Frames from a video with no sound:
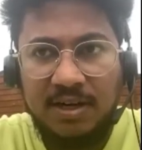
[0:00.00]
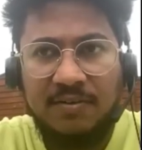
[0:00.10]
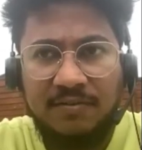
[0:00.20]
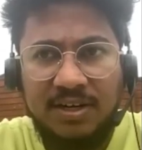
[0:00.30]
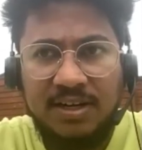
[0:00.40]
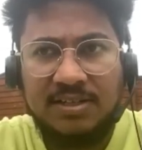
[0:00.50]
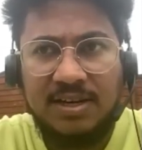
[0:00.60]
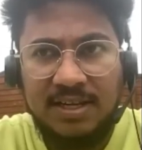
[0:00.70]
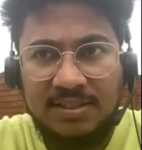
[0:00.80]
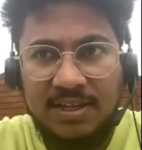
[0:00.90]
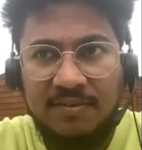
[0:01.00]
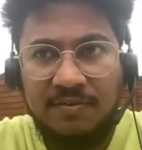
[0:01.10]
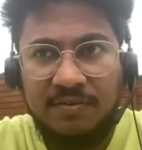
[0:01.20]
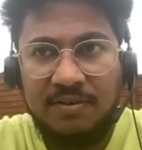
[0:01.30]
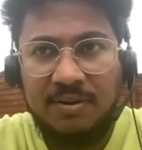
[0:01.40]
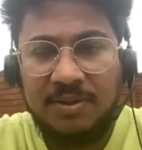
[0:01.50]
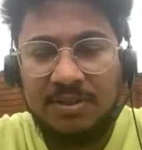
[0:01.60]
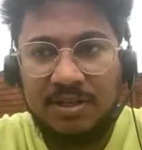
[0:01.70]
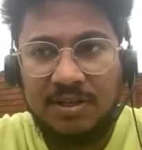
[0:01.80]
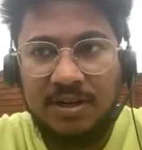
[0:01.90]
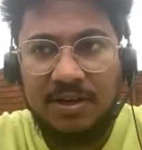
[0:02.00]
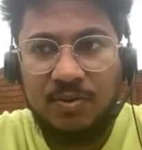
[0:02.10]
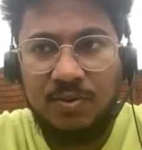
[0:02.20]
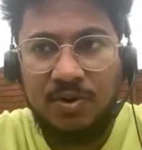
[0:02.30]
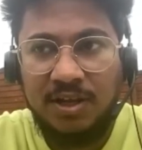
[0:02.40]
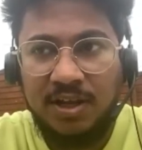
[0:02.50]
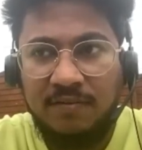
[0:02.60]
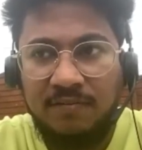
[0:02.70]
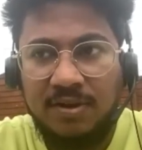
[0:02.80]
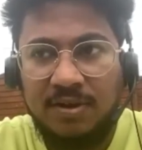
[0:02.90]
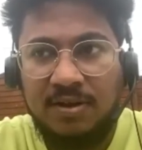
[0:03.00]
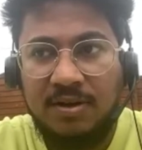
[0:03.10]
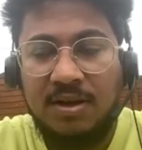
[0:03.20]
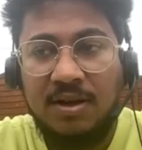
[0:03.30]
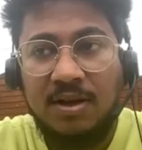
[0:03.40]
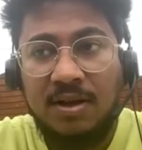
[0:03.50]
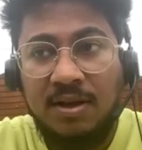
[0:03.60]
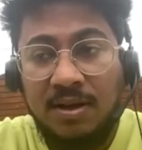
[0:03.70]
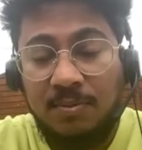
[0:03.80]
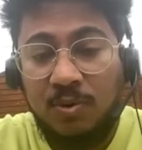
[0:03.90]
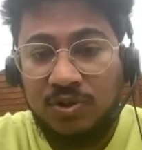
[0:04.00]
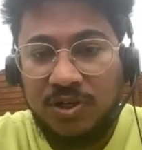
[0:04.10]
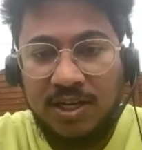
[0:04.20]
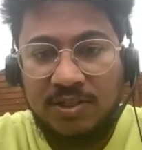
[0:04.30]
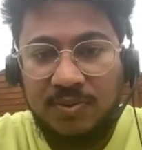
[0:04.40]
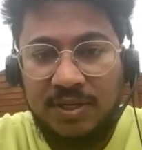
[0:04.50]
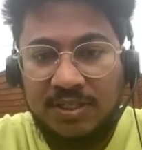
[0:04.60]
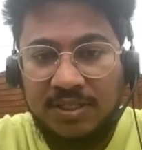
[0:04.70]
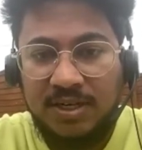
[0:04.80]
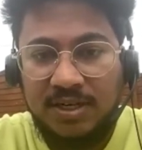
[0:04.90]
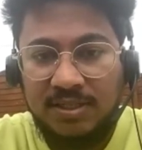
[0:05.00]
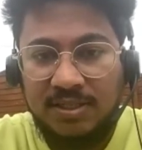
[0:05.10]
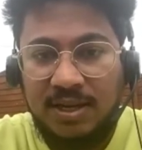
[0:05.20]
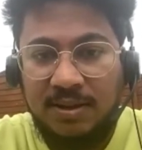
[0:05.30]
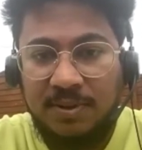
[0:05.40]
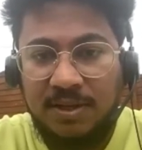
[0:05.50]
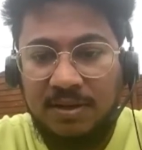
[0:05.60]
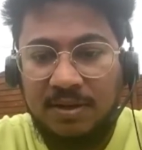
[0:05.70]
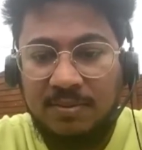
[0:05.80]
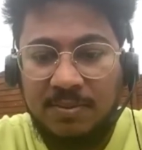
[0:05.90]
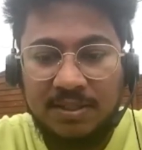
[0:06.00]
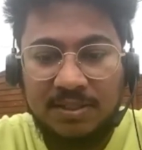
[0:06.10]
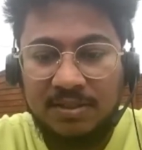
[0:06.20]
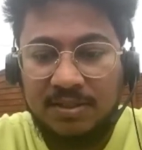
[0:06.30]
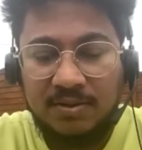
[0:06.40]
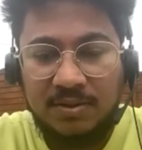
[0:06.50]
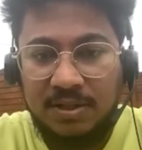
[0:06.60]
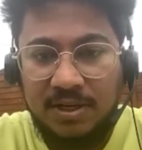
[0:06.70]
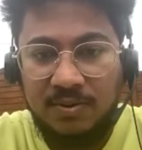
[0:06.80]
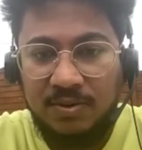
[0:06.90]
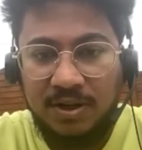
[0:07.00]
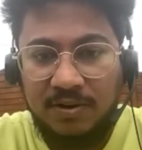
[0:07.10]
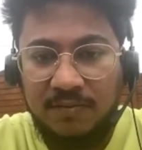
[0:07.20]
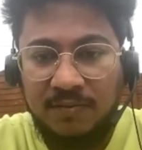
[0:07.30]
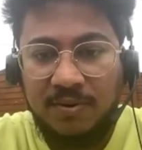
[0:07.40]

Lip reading: If it is less than 55%, they don't give the postgraduate studies. I mean, the masters and all, they don't give.